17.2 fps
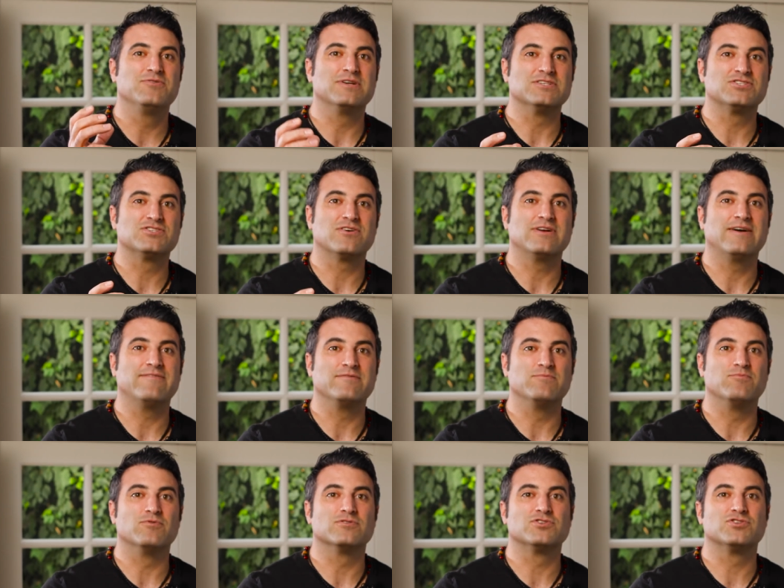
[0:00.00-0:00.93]
can start
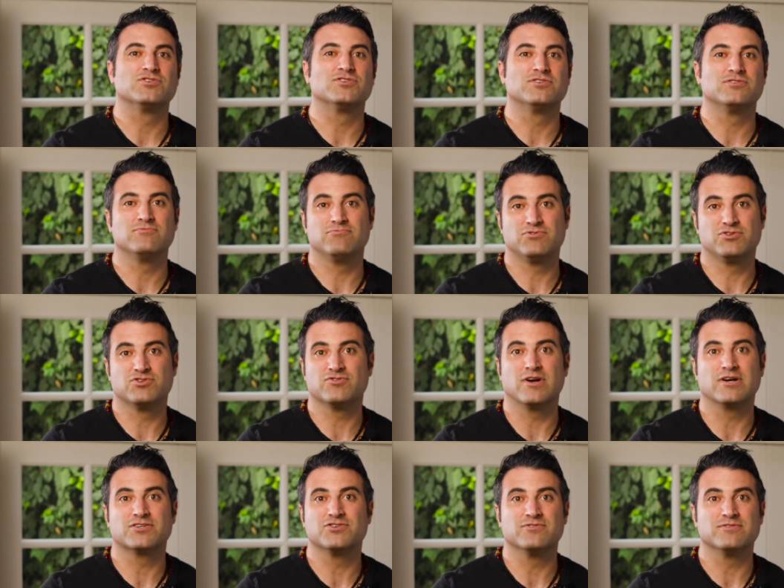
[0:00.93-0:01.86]
having more
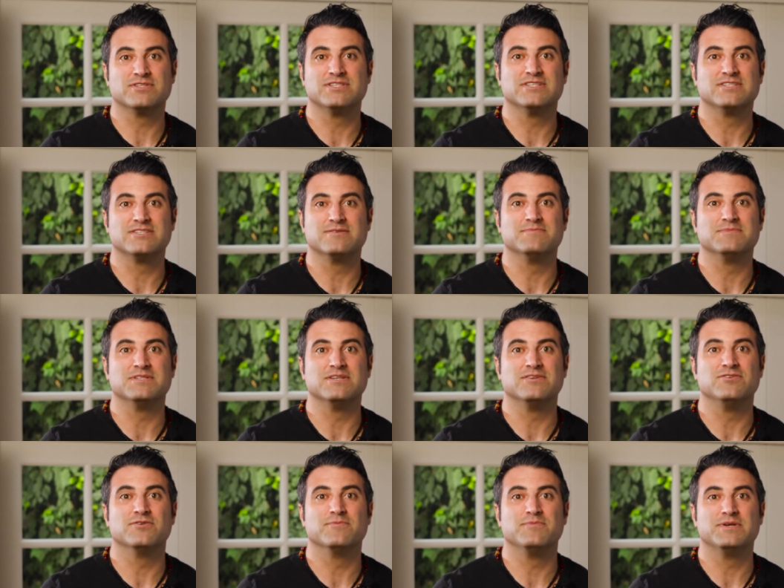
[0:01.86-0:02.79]
structure and systems
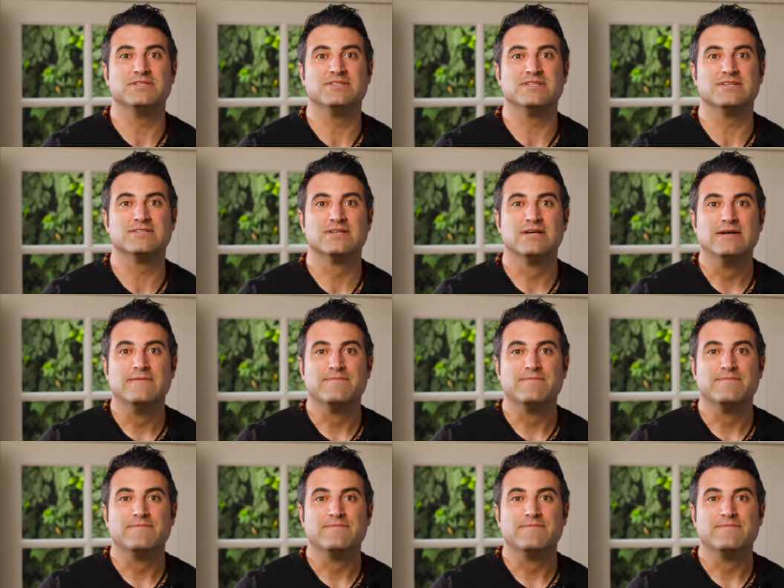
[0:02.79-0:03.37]
in your business.